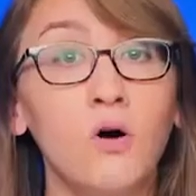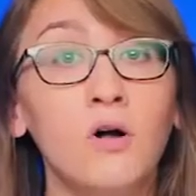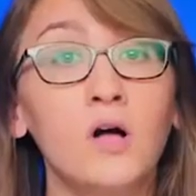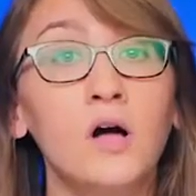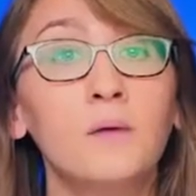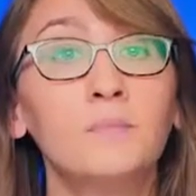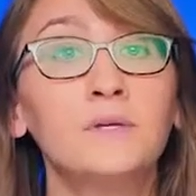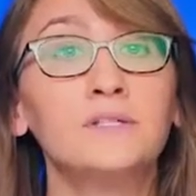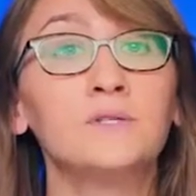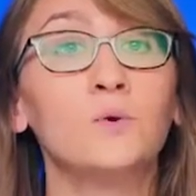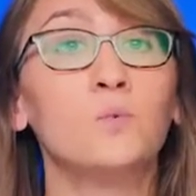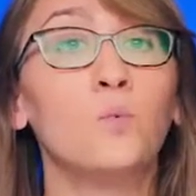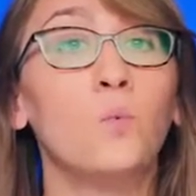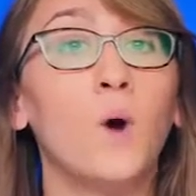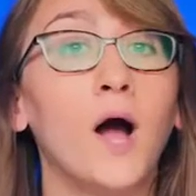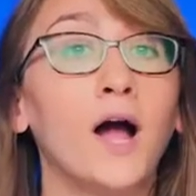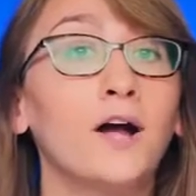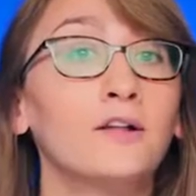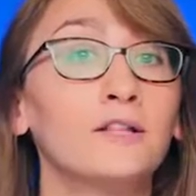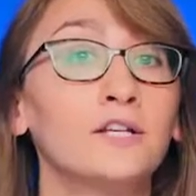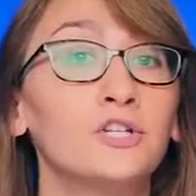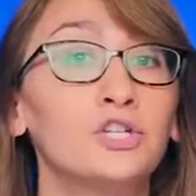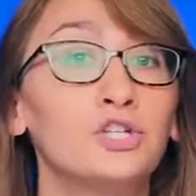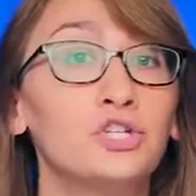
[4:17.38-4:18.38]
Qualcomm is a
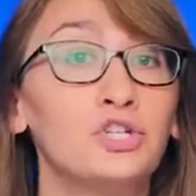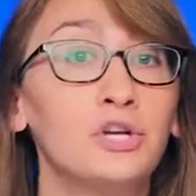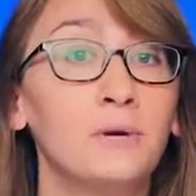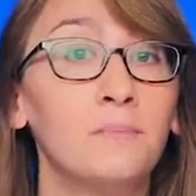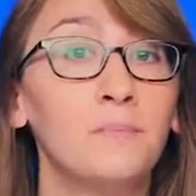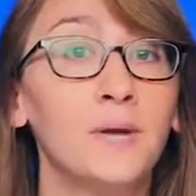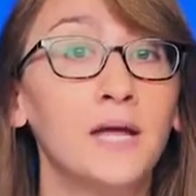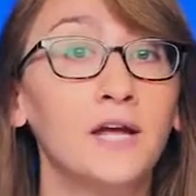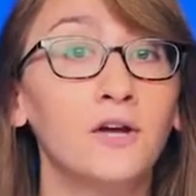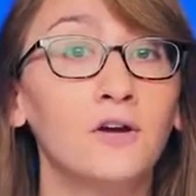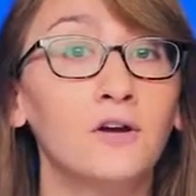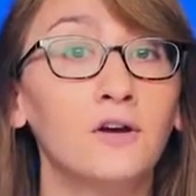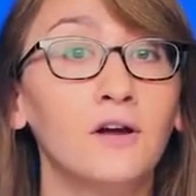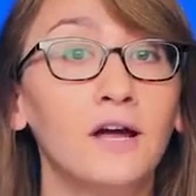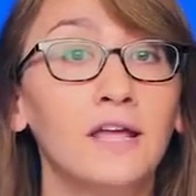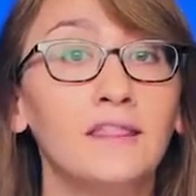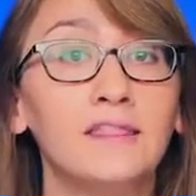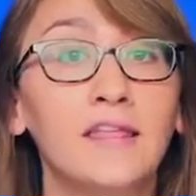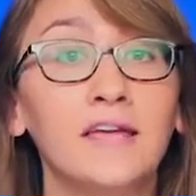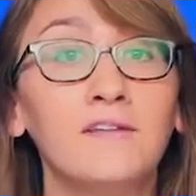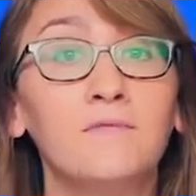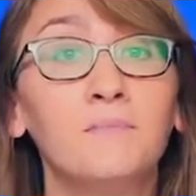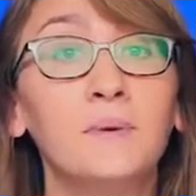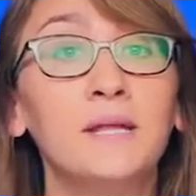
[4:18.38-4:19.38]
wireless chip maker,
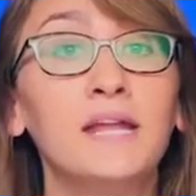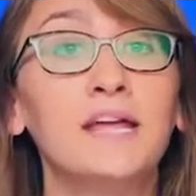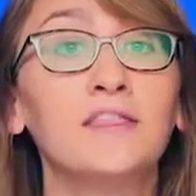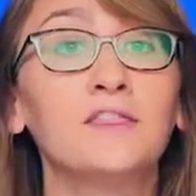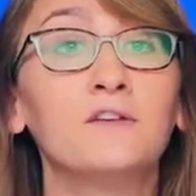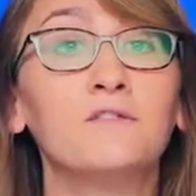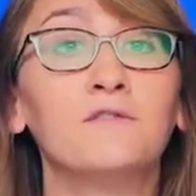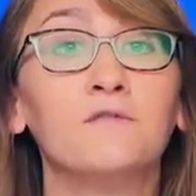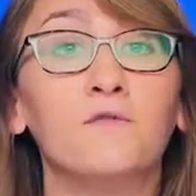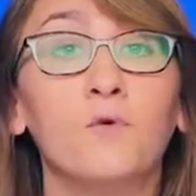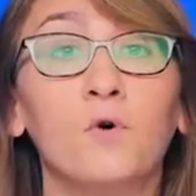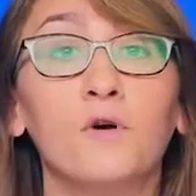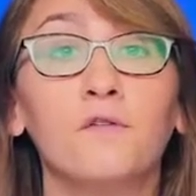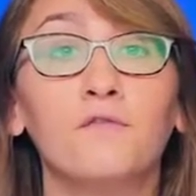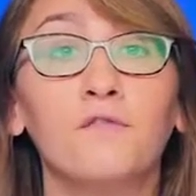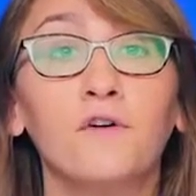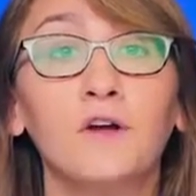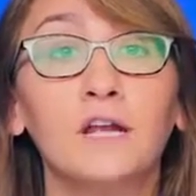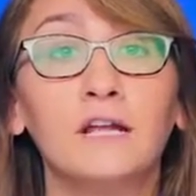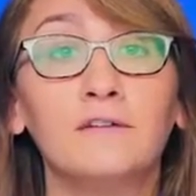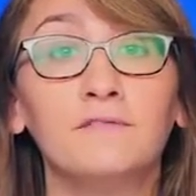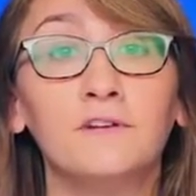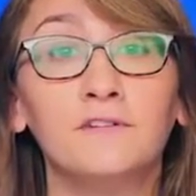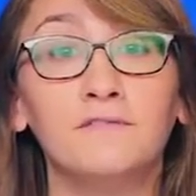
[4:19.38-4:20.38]
and they've been at the
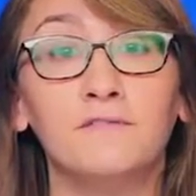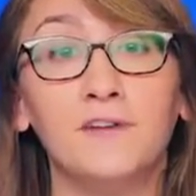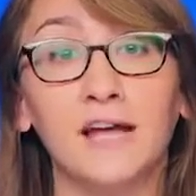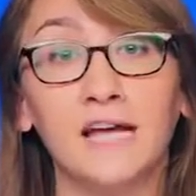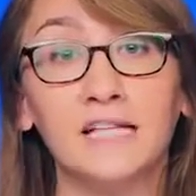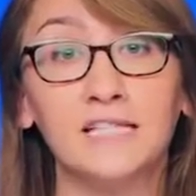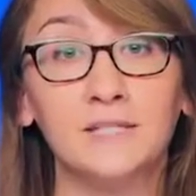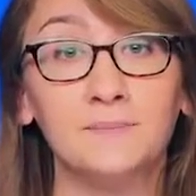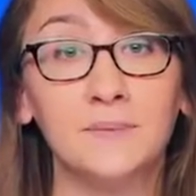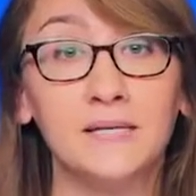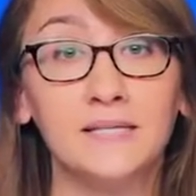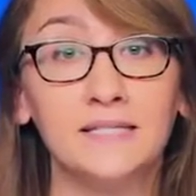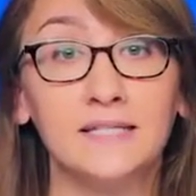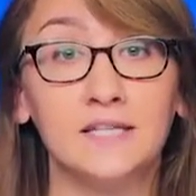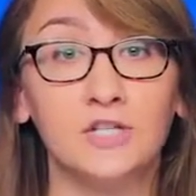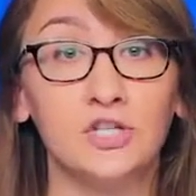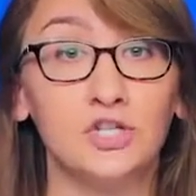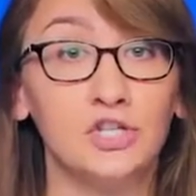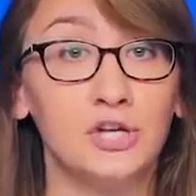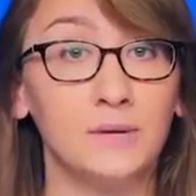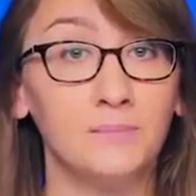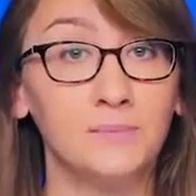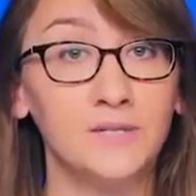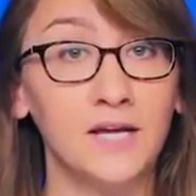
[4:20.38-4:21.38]
forefront of advancements
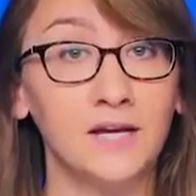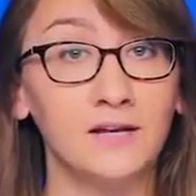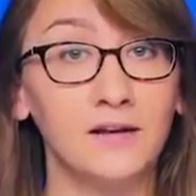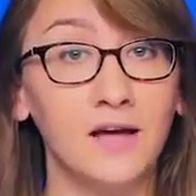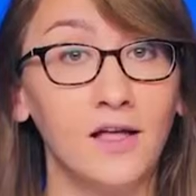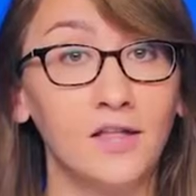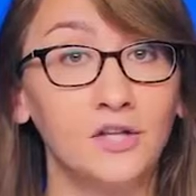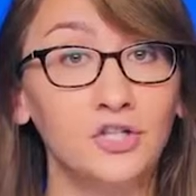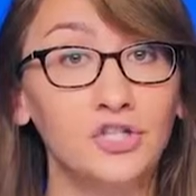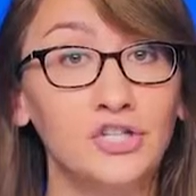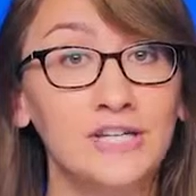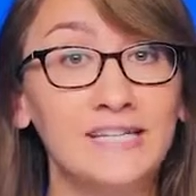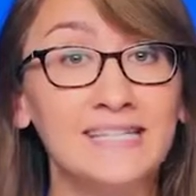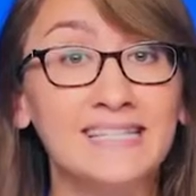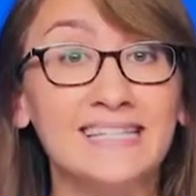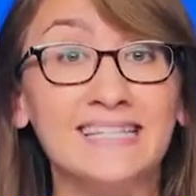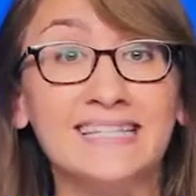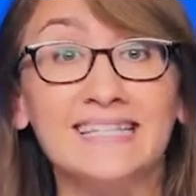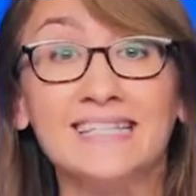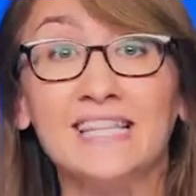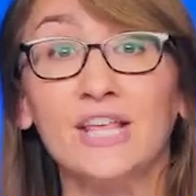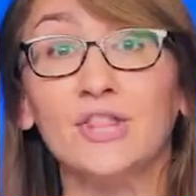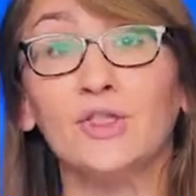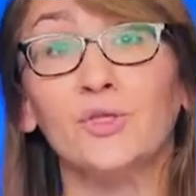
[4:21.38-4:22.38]
in chip technology
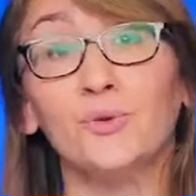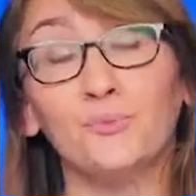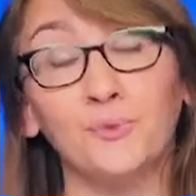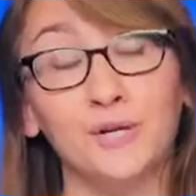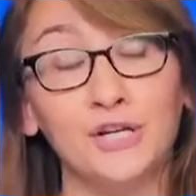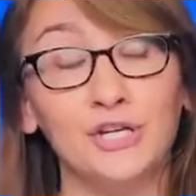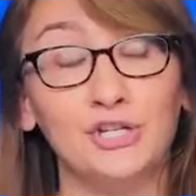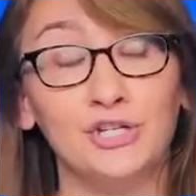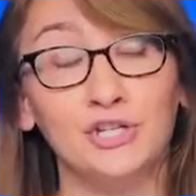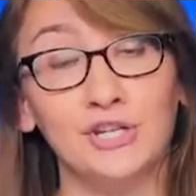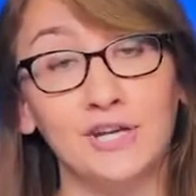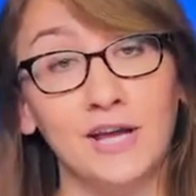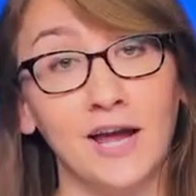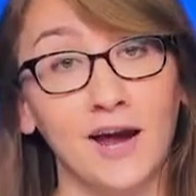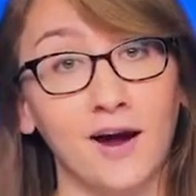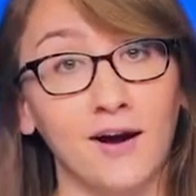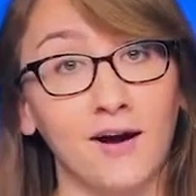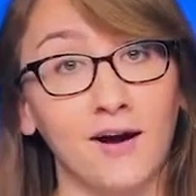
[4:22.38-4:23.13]
since the 3G